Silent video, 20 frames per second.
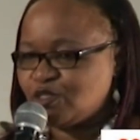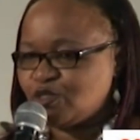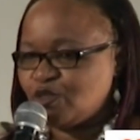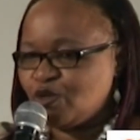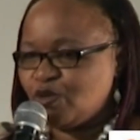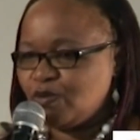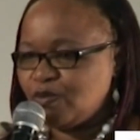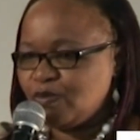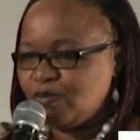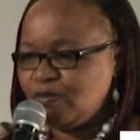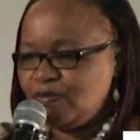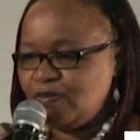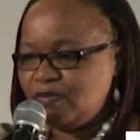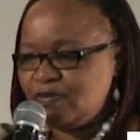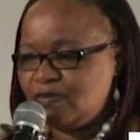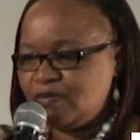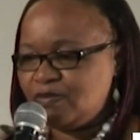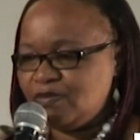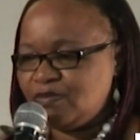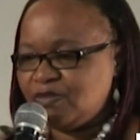So
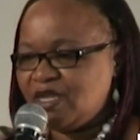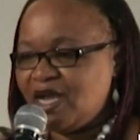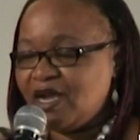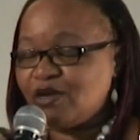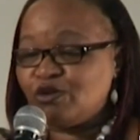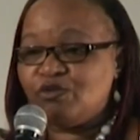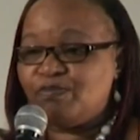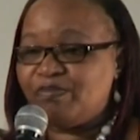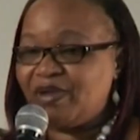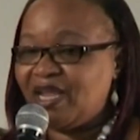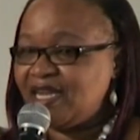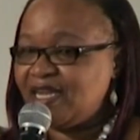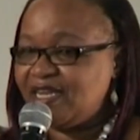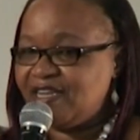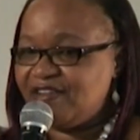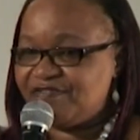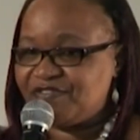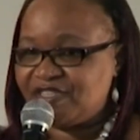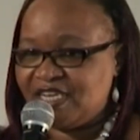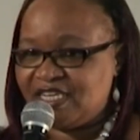I could barely
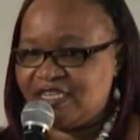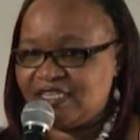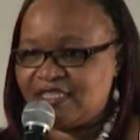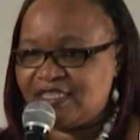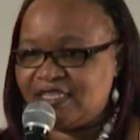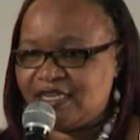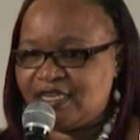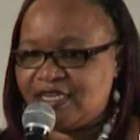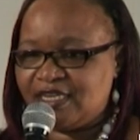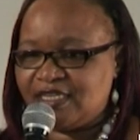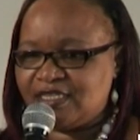lift anything.